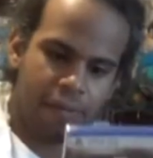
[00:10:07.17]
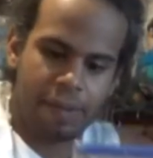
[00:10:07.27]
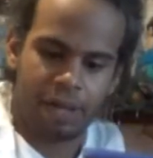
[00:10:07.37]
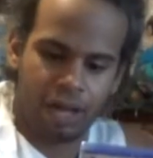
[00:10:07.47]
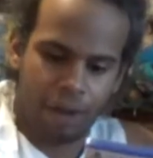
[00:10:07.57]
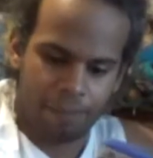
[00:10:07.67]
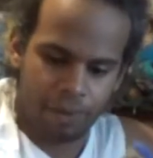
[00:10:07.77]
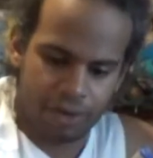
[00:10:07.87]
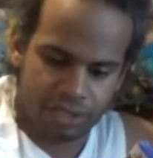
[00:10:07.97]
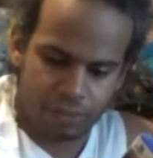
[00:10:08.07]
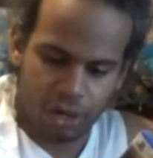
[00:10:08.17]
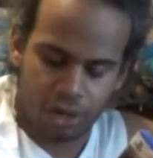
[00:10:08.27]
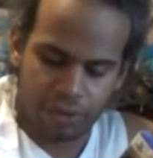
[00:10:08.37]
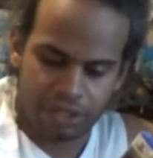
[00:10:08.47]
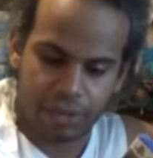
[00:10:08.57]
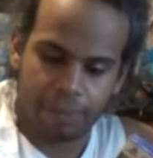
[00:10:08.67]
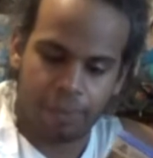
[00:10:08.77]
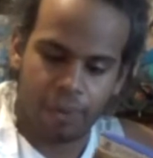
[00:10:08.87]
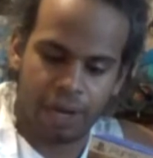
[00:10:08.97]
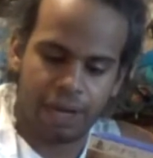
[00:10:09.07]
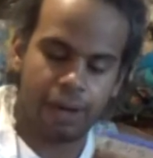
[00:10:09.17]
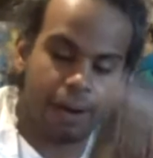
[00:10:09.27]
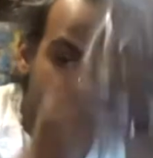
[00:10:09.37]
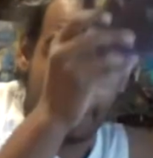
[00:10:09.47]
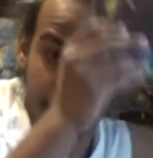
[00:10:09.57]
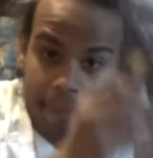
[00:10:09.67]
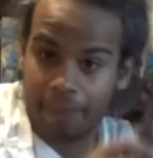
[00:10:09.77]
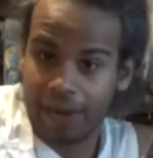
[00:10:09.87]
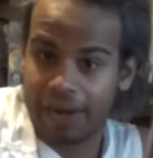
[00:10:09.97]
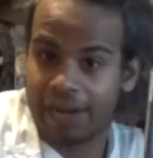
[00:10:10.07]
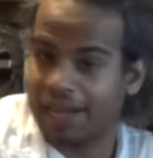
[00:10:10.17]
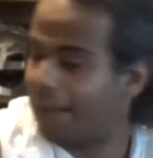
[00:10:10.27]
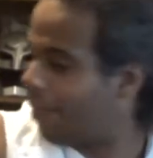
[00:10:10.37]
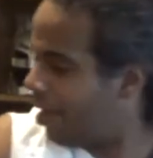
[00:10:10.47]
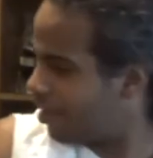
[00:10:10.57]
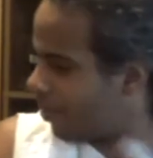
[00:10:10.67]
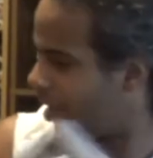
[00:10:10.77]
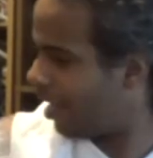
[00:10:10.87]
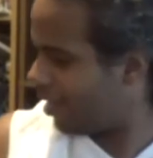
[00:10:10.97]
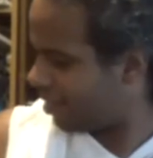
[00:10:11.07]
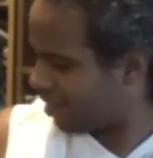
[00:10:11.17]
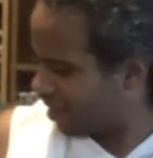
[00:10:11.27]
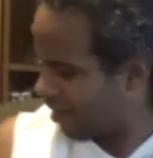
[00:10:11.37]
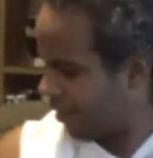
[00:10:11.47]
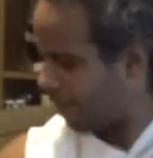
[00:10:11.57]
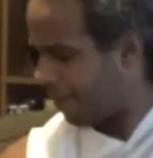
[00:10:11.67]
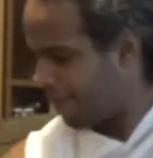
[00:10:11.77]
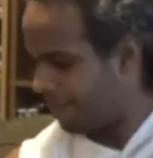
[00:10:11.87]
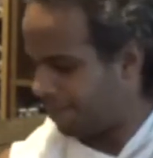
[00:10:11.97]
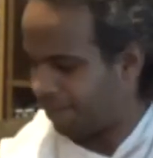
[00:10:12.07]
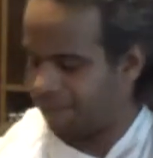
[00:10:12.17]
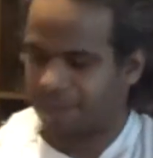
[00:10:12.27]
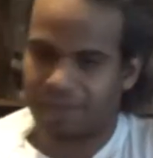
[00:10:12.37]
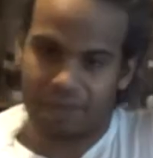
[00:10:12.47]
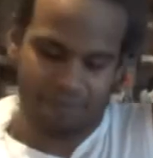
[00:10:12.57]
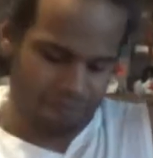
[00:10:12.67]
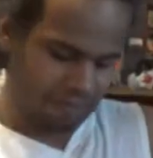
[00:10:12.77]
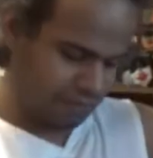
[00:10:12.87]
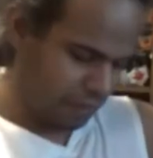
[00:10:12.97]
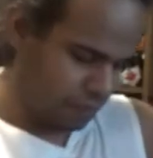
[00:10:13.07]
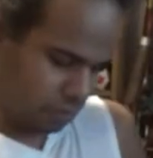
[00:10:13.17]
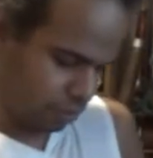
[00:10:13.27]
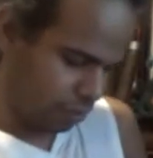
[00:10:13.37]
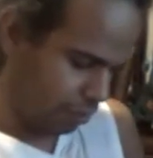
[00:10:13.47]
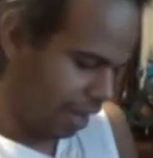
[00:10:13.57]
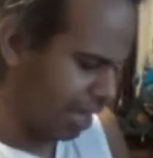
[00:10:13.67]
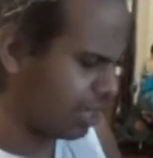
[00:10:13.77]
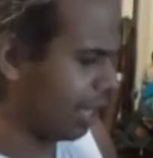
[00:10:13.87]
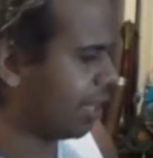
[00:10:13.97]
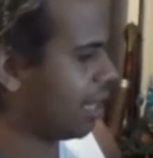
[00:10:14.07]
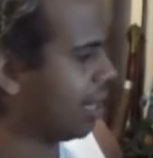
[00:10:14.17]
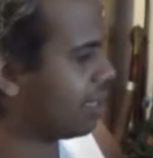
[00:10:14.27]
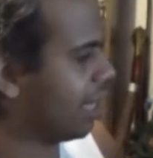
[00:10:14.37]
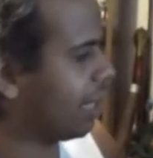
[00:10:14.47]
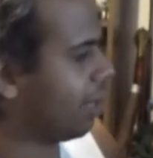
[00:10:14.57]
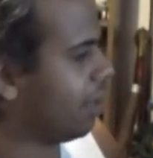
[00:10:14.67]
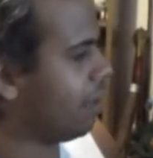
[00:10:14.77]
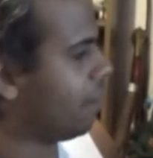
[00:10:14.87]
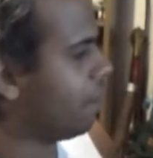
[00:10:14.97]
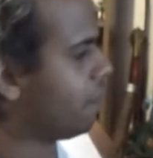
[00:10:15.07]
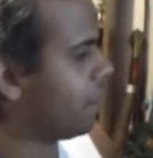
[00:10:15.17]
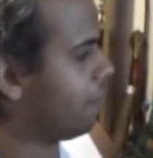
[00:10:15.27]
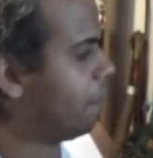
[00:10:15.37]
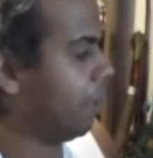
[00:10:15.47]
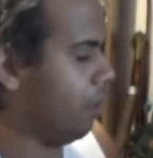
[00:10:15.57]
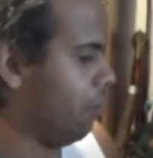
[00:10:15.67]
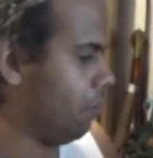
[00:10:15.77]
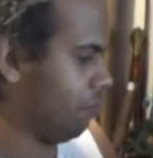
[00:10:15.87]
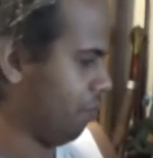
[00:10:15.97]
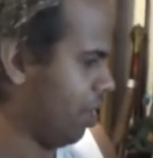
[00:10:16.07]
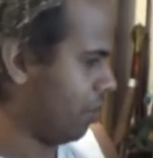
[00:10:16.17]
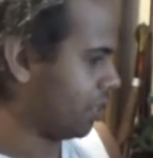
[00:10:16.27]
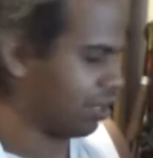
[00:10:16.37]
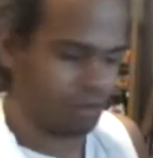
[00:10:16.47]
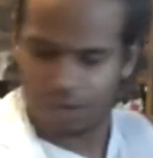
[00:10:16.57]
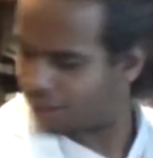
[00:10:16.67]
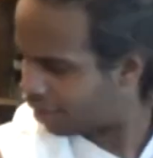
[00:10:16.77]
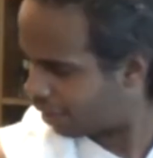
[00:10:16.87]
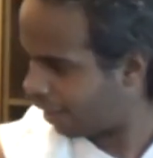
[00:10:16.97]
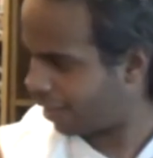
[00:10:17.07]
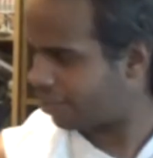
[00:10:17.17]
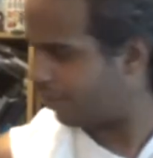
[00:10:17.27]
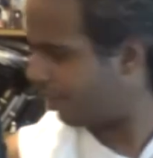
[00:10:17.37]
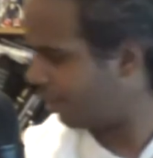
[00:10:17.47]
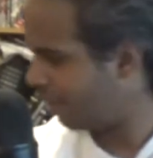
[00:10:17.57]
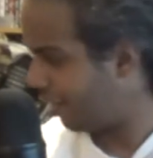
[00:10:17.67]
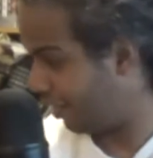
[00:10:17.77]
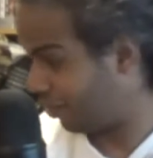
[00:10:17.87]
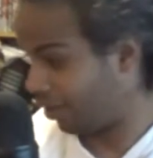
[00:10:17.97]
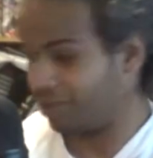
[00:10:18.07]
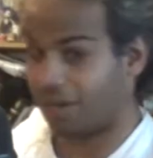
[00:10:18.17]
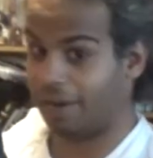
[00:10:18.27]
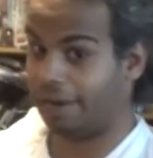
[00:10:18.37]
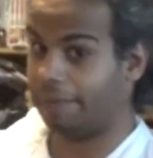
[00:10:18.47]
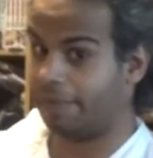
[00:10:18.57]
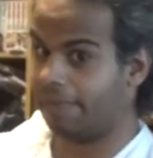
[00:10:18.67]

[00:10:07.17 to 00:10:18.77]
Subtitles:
maybe I'll upload it tomorrow or at some point. But Miles Morales, PS5 controller. I actually like that it's like the button. Oh, it's trying to connect to it. It turns on, that'd be